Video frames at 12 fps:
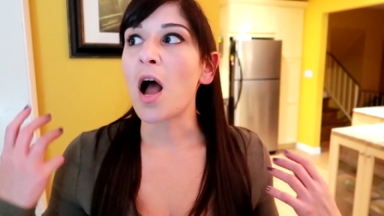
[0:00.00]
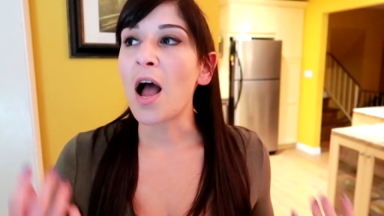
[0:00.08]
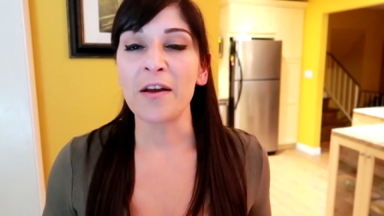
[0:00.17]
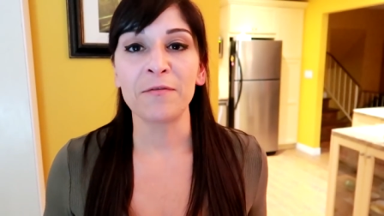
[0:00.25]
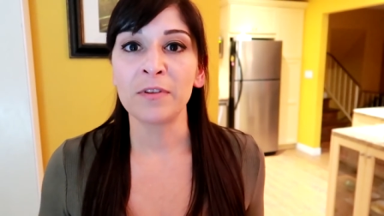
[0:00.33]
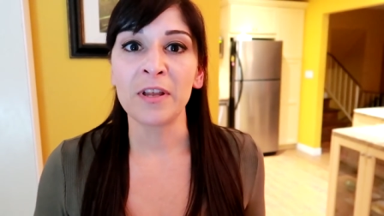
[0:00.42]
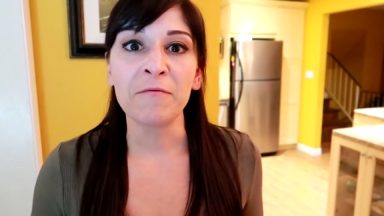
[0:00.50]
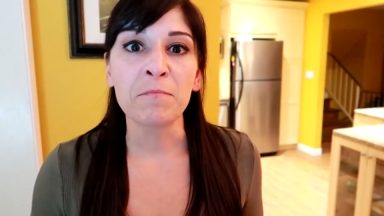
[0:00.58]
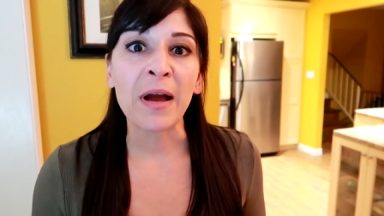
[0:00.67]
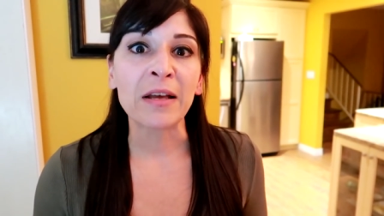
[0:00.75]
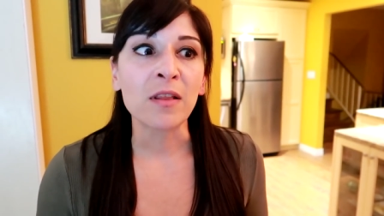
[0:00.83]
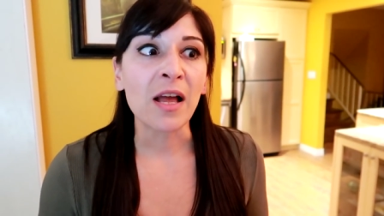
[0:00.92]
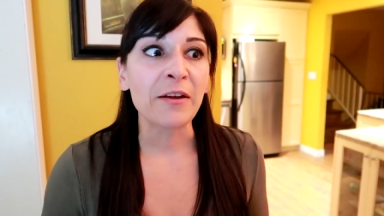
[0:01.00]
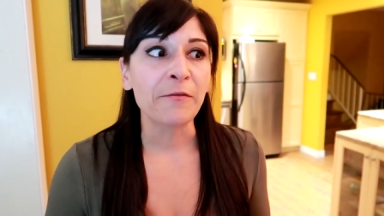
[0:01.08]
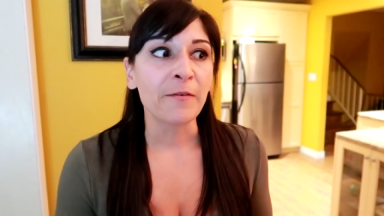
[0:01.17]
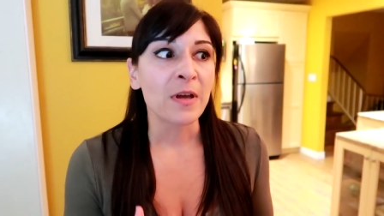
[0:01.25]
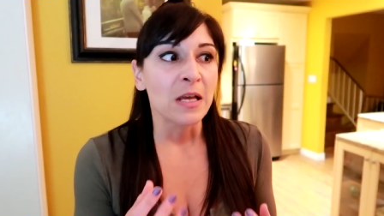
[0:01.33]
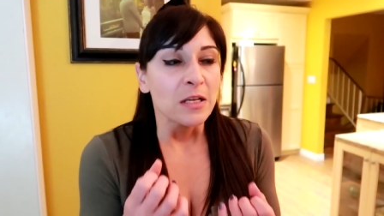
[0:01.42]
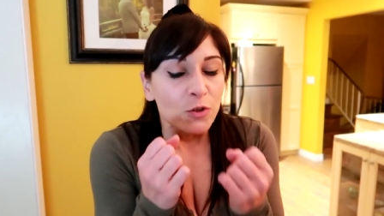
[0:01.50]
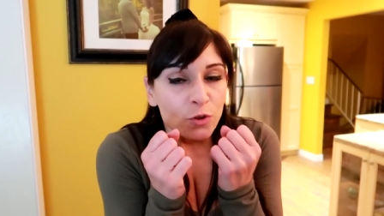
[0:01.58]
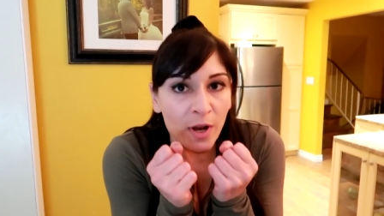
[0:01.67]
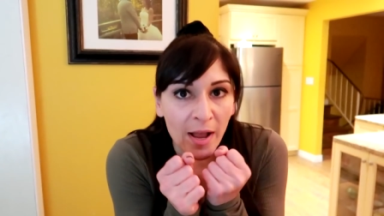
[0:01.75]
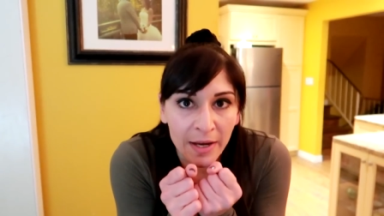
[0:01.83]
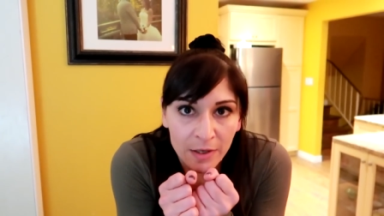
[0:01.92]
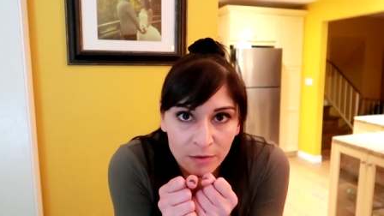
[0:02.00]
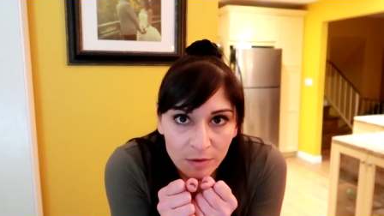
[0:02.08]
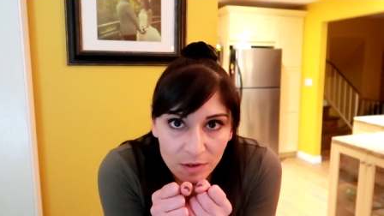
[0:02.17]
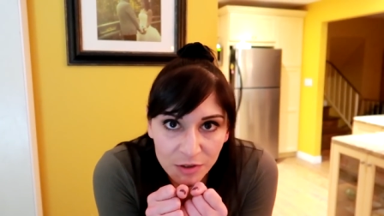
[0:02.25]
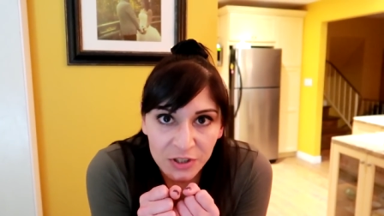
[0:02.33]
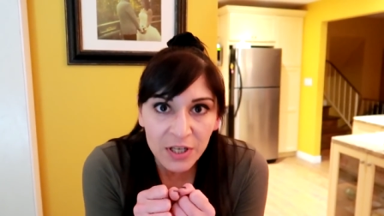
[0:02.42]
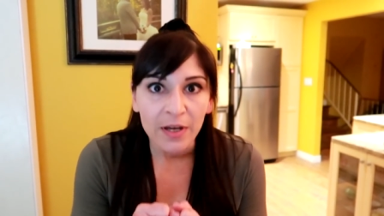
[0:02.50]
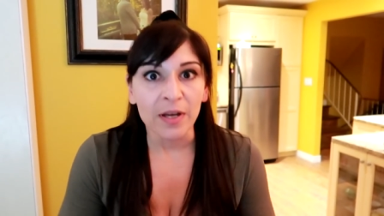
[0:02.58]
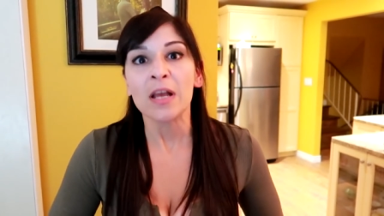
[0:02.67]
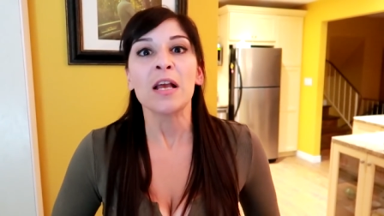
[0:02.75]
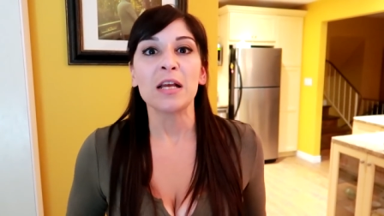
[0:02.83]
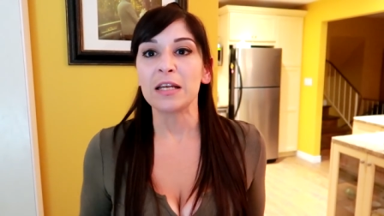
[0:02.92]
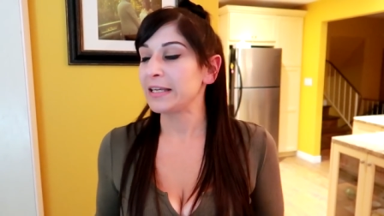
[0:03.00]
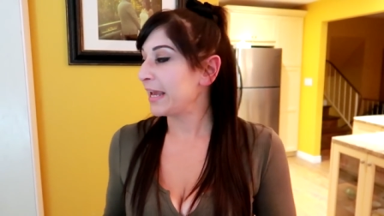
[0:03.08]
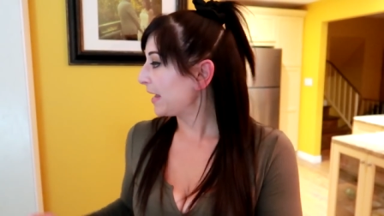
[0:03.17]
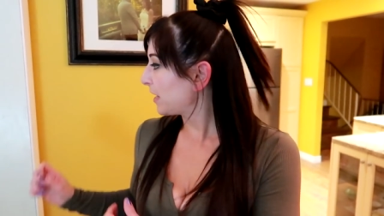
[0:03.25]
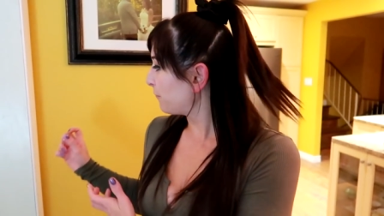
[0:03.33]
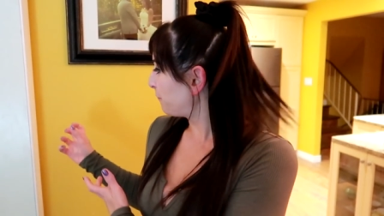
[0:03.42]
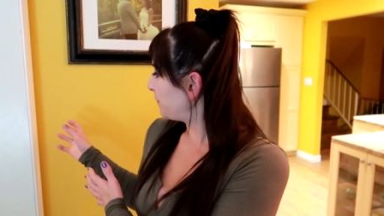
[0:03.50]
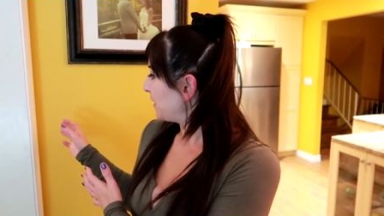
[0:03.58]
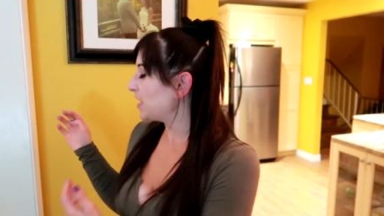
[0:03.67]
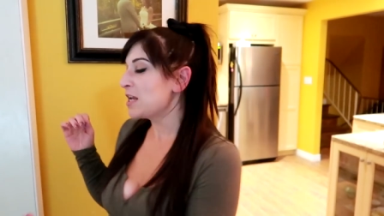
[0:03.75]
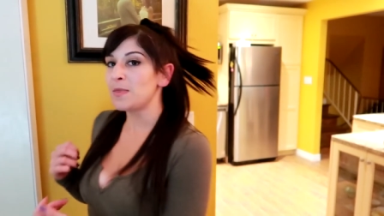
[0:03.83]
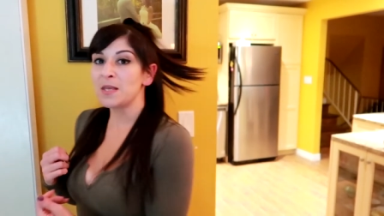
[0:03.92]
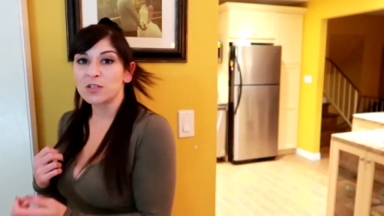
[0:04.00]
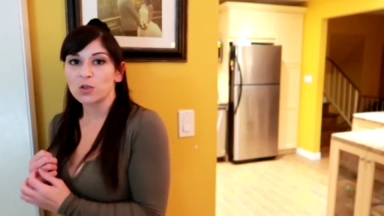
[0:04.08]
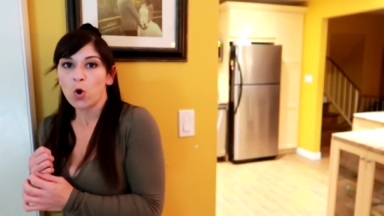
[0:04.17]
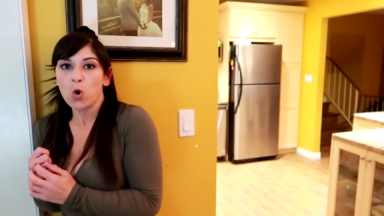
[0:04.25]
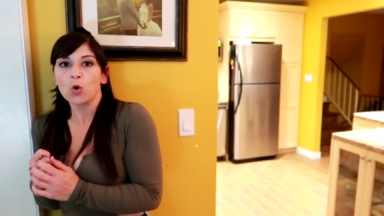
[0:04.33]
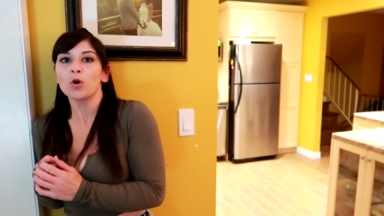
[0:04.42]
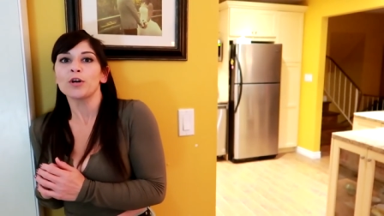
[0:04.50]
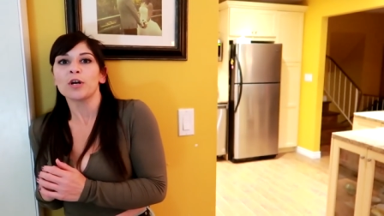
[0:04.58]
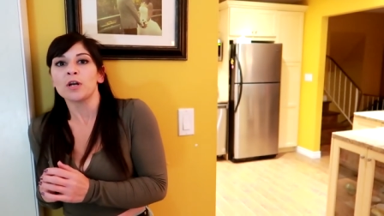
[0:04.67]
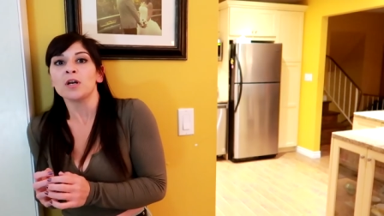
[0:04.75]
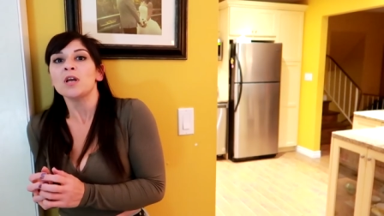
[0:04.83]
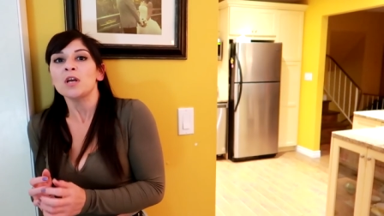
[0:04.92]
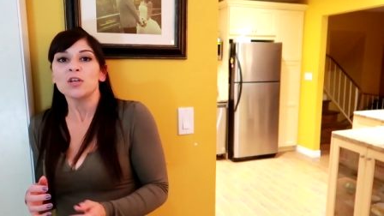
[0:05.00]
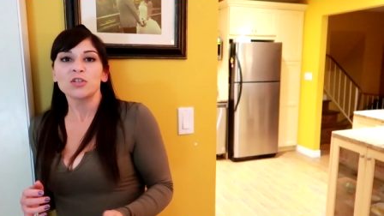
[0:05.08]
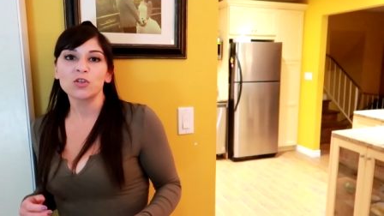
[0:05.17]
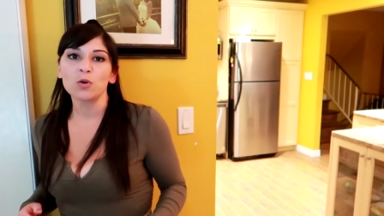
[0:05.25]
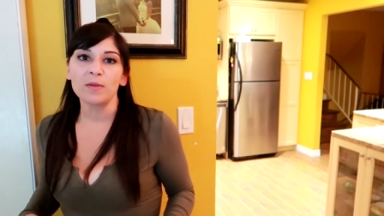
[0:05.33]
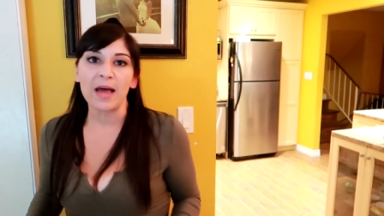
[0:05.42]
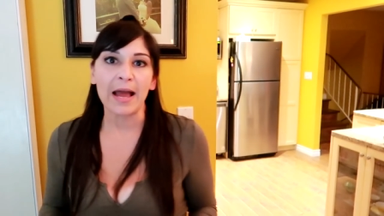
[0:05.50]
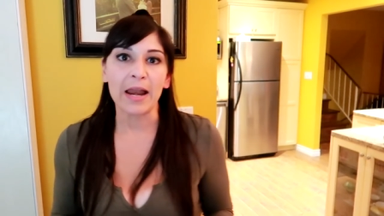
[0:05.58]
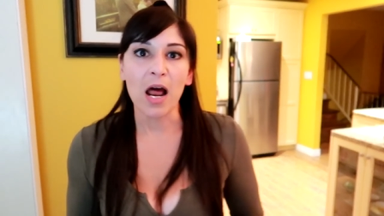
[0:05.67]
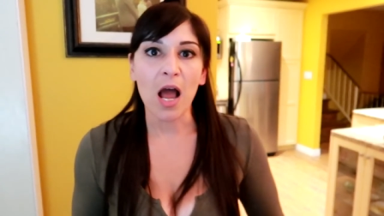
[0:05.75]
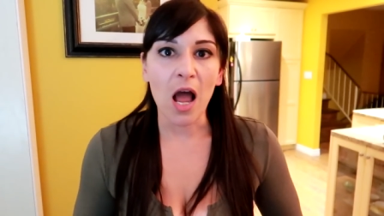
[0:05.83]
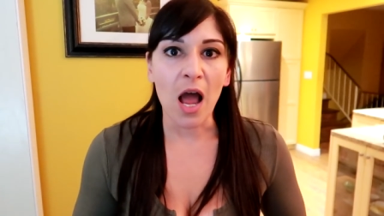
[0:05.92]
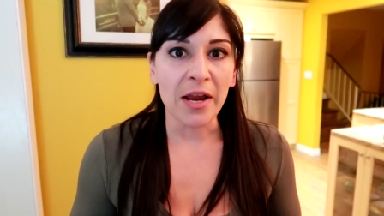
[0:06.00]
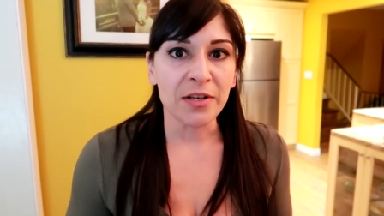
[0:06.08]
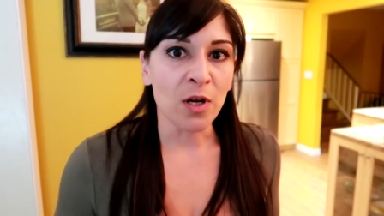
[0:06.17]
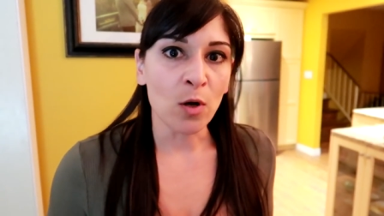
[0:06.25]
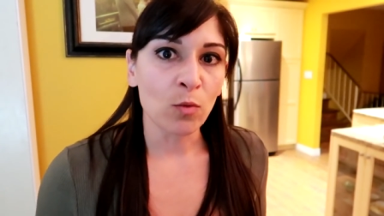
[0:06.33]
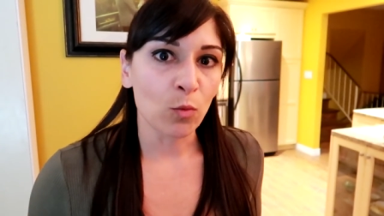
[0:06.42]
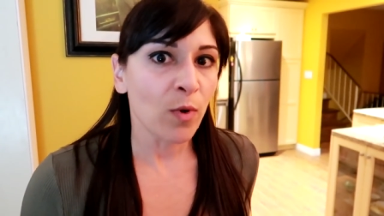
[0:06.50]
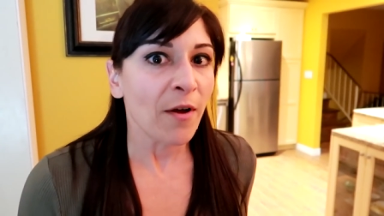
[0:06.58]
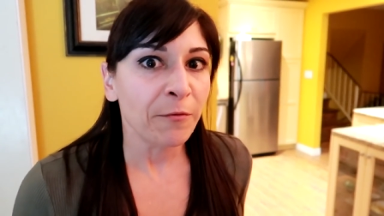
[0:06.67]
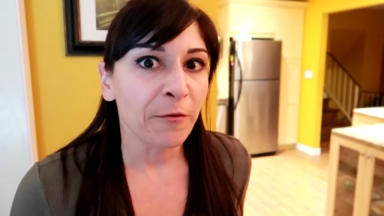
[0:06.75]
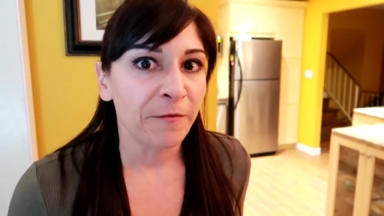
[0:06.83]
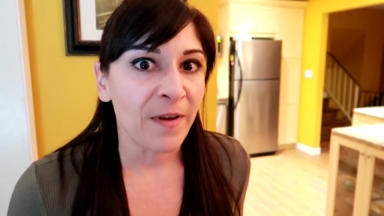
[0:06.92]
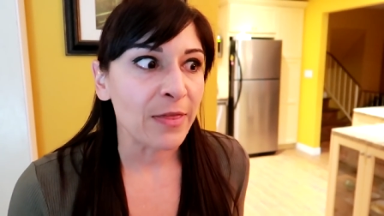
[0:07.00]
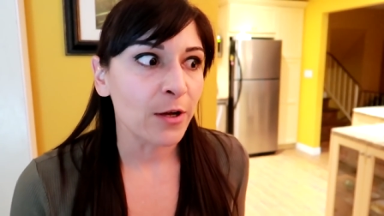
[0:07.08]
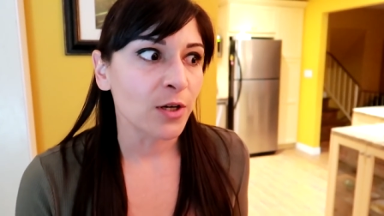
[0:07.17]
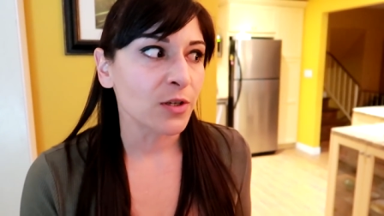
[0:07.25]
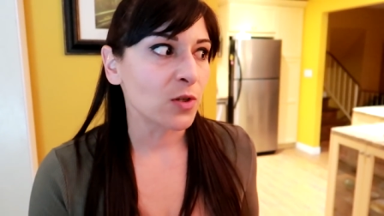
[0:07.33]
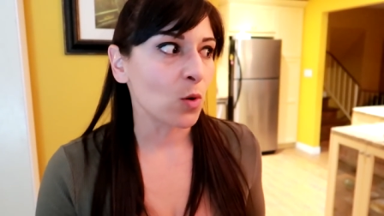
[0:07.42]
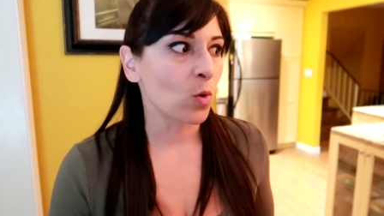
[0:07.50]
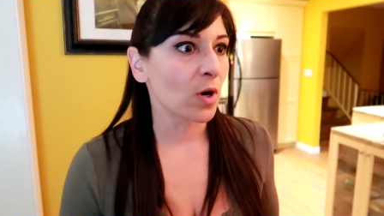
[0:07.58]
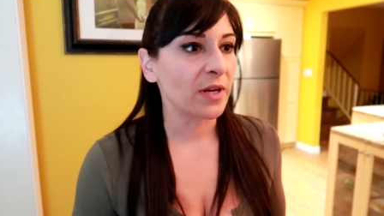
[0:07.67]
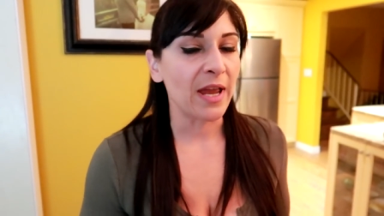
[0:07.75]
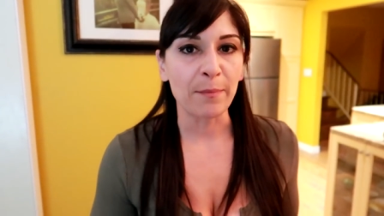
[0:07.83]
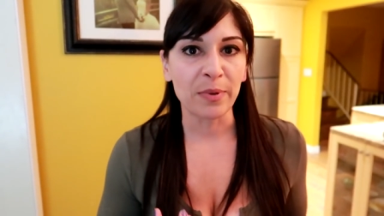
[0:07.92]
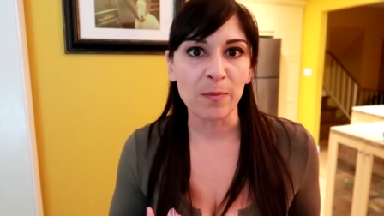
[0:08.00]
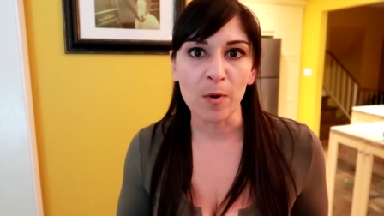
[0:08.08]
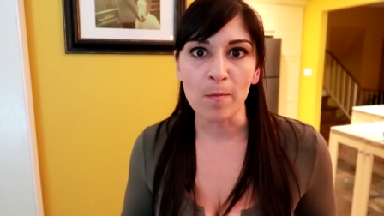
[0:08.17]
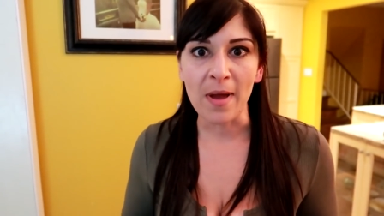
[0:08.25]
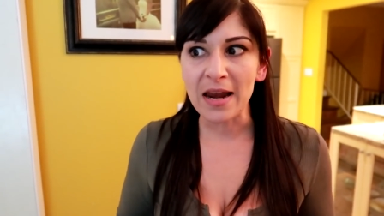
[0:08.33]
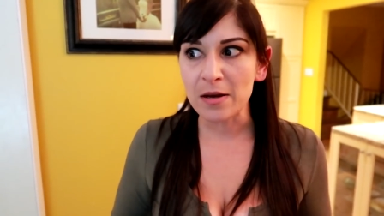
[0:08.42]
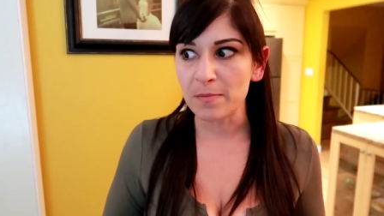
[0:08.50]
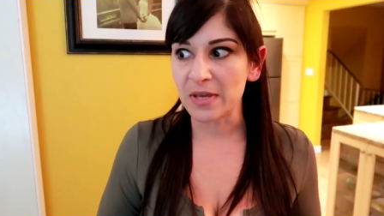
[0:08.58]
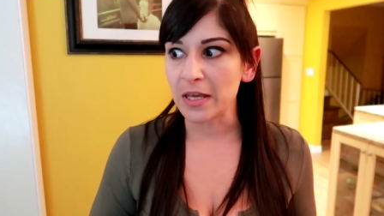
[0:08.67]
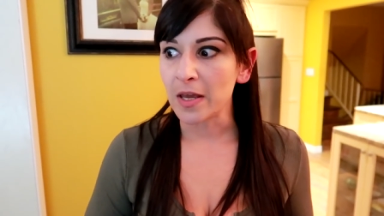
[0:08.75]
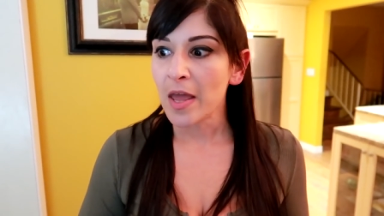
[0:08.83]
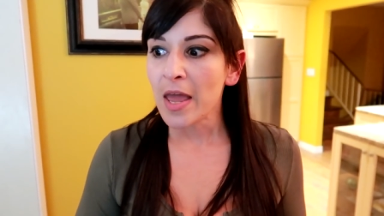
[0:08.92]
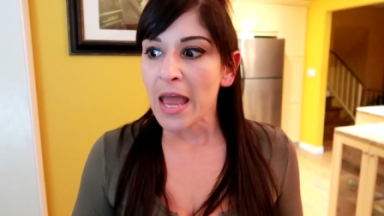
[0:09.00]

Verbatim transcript: I've lived my life trying to get fit in this corner so that I don't ruffle feathers or get people mad at me.